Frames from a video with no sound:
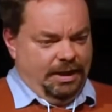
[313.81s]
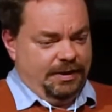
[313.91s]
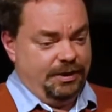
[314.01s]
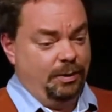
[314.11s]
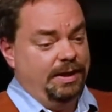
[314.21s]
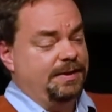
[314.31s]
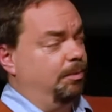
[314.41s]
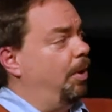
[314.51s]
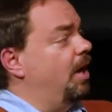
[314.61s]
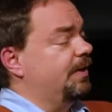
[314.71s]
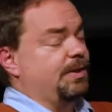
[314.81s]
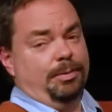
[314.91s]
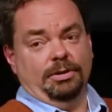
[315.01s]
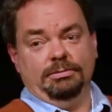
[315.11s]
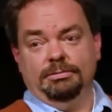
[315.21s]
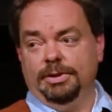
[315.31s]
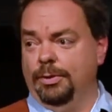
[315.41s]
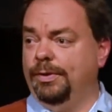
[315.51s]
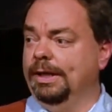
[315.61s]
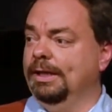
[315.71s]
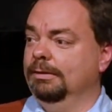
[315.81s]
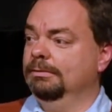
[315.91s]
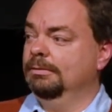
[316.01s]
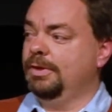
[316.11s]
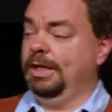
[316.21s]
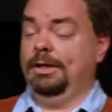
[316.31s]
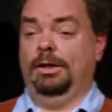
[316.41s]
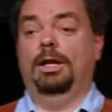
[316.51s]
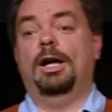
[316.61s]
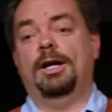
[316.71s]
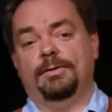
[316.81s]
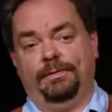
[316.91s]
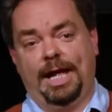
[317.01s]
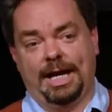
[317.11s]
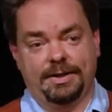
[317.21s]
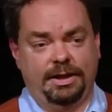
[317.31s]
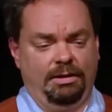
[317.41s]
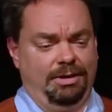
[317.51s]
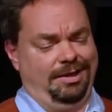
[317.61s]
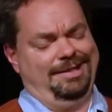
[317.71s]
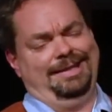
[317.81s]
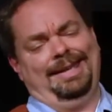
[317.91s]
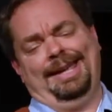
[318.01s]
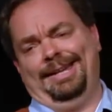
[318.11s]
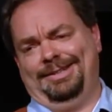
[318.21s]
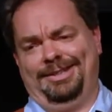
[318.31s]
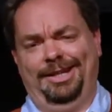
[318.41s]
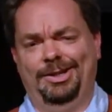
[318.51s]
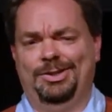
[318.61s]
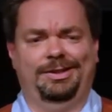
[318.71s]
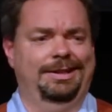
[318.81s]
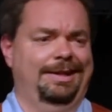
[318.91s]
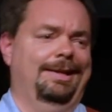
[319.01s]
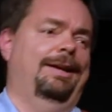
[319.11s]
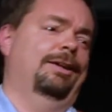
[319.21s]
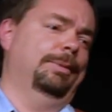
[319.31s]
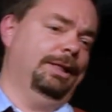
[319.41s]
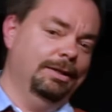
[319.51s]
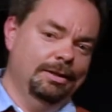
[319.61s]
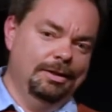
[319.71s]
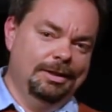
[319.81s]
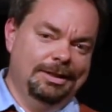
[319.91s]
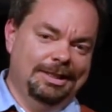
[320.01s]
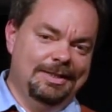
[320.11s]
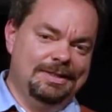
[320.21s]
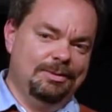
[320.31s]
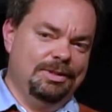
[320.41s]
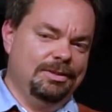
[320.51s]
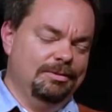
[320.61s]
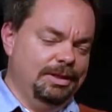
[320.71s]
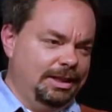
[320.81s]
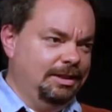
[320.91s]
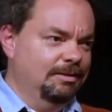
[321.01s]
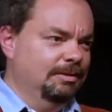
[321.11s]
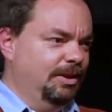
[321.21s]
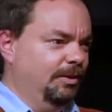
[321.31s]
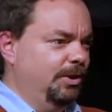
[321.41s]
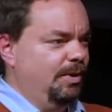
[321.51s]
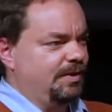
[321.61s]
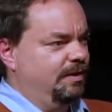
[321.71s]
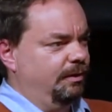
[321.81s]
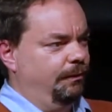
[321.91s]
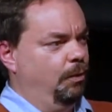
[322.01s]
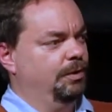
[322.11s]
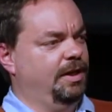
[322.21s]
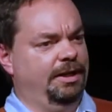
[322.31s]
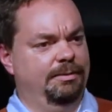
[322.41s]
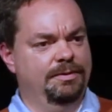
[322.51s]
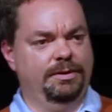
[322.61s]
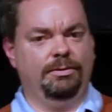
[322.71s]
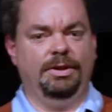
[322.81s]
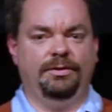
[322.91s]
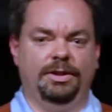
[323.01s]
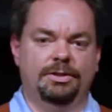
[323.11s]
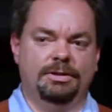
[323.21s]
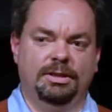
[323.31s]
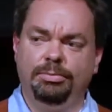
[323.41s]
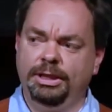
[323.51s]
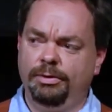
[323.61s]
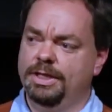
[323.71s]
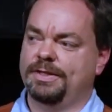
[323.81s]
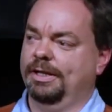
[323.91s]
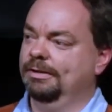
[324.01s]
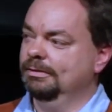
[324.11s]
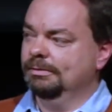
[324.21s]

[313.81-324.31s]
So is it possible, new thinking? So I get a lot of flack saying, well, you can't change the economy. And it's like, well, really? You know, the US did it 4 times in the 20th century, complete redesign.